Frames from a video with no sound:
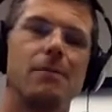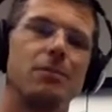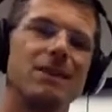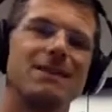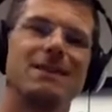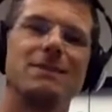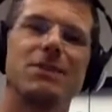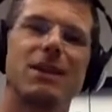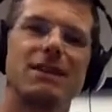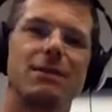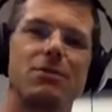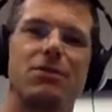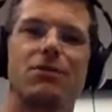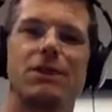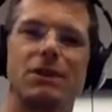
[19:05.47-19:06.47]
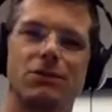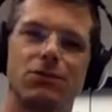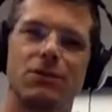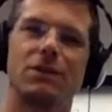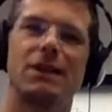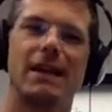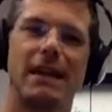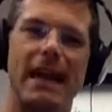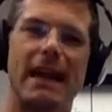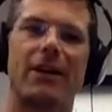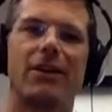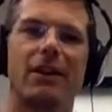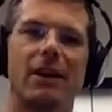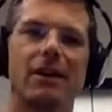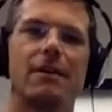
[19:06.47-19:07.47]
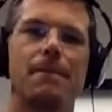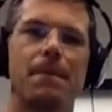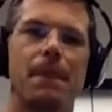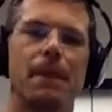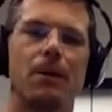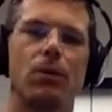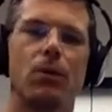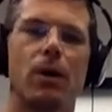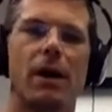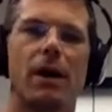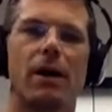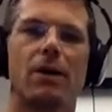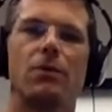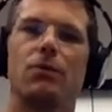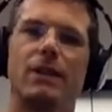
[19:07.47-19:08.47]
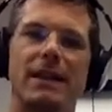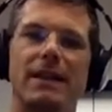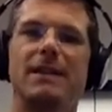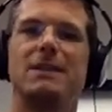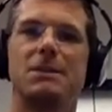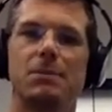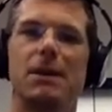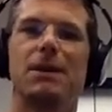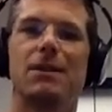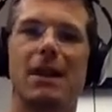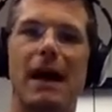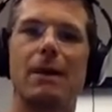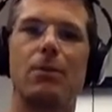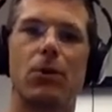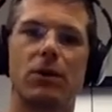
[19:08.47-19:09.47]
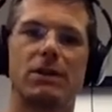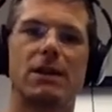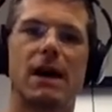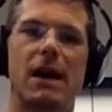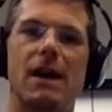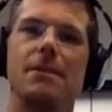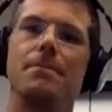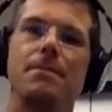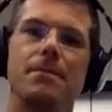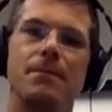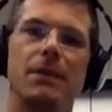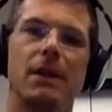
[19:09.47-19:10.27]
but it seems like number 3 is really an area where we need to spend a lot more time.